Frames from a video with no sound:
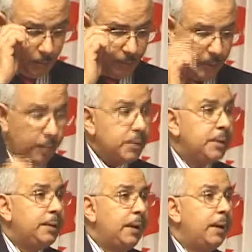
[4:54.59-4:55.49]
When I was
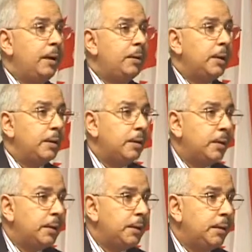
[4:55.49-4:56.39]
at the Accounting and
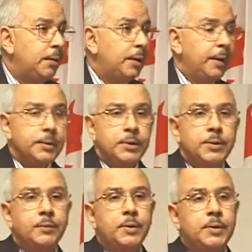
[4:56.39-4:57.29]
Auditing
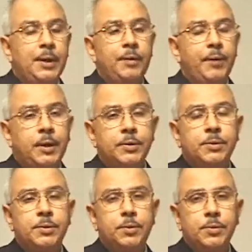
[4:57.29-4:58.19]
Organization for Islamic
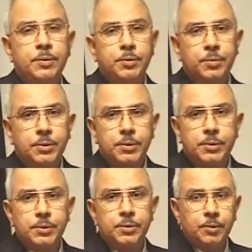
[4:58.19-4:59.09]
Financial Institutions, which
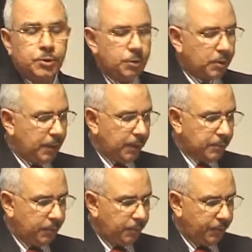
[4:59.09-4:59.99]
is known shortly as
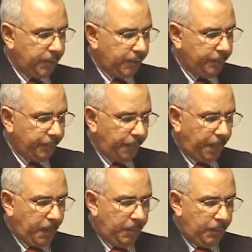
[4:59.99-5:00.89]
AOFI,
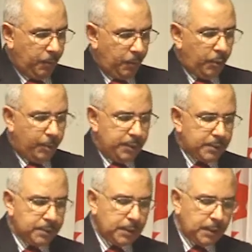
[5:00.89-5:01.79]
we made the
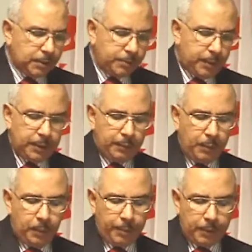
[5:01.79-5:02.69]
start by
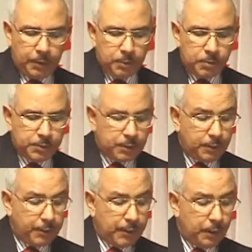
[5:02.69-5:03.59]
developing a core set
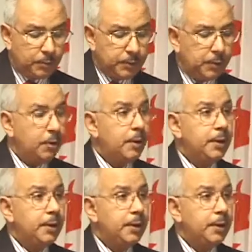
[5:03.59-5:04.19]
of accounting,